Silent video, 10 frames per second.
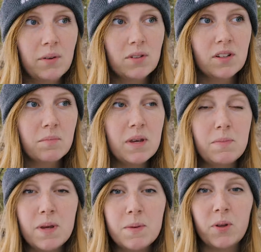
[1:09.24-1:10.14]
was gonna
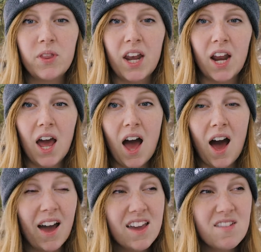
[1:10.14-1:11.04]
meet people that
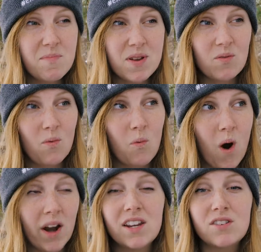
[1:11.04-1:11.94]
I have been
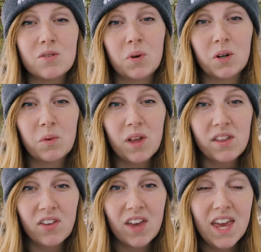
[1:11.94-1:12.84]
wanting to work
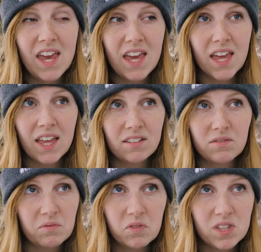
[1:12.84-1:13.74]
with
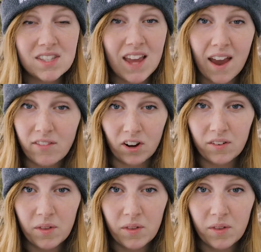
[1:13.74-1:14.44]
since ever.